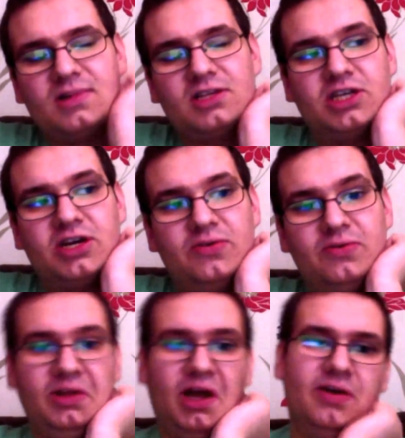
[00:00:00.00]

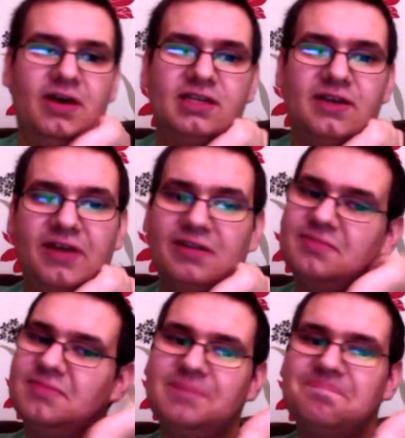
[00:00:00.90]
So no, has it
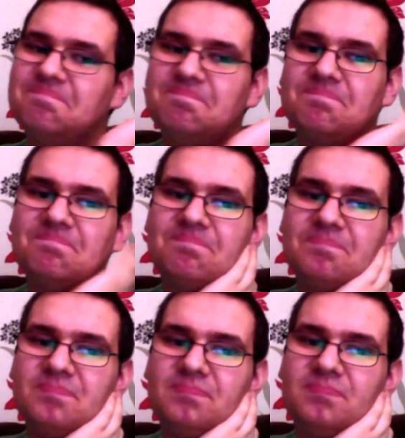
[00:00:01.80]
affected me?
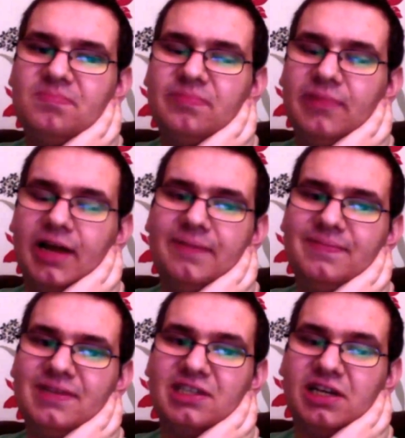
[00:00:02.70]
No,
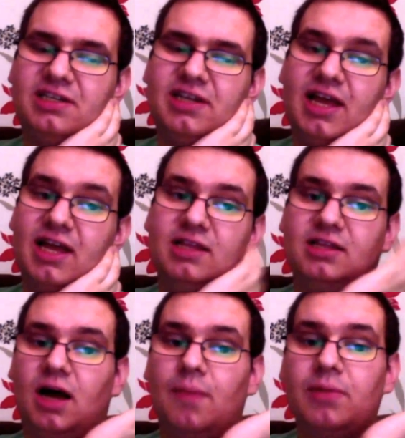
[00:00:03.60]
it's just like digging.
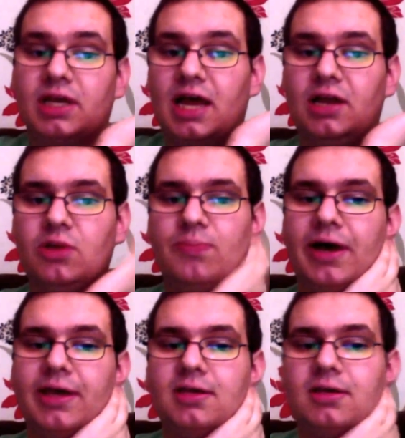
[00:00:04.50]
And I'm gonna get a new
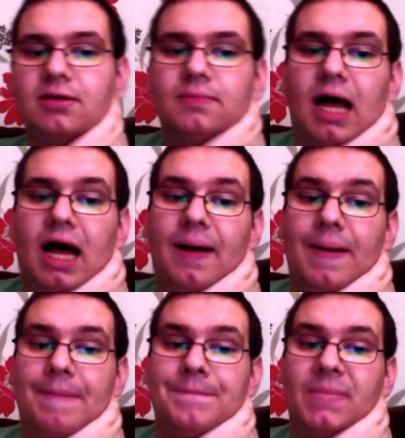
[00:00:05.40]
bike.
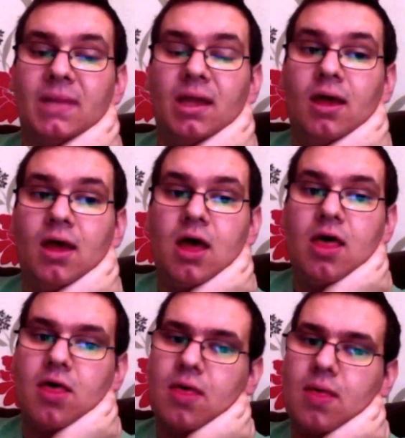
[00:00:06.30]
I'm
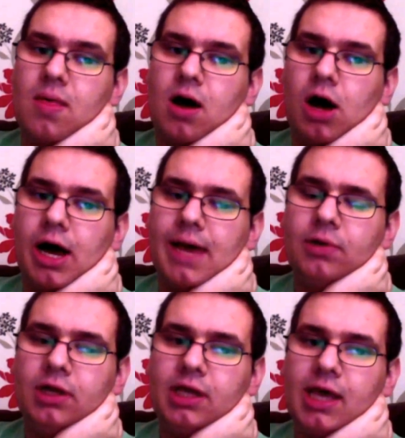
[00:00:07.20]

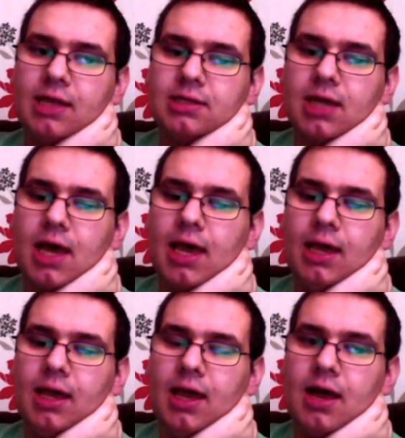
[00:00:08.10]
gonna get
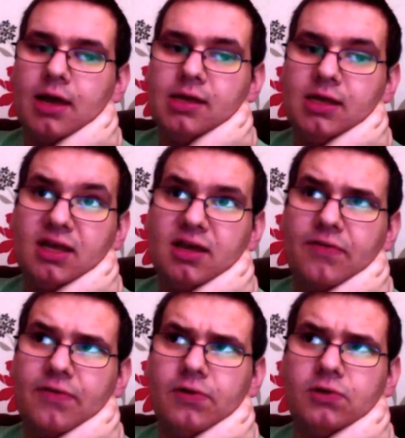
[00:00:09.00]
a
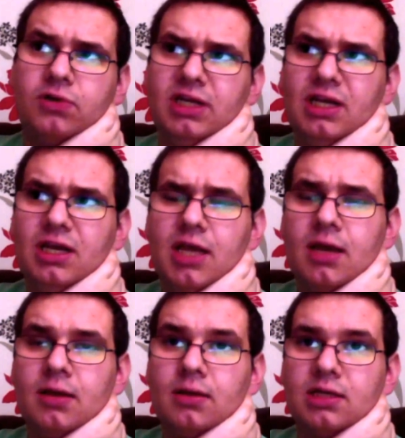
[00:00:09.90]
quick called a
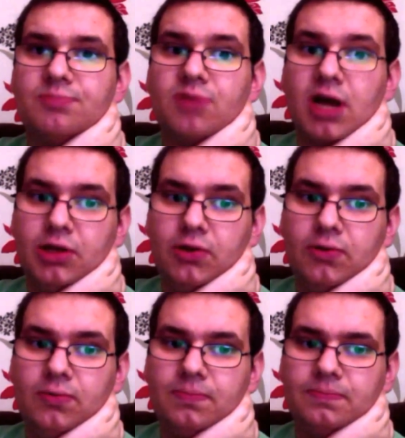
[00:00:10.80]
Ying. It's brand
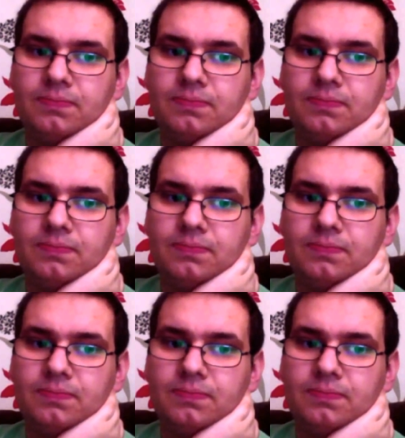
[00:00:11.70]
new.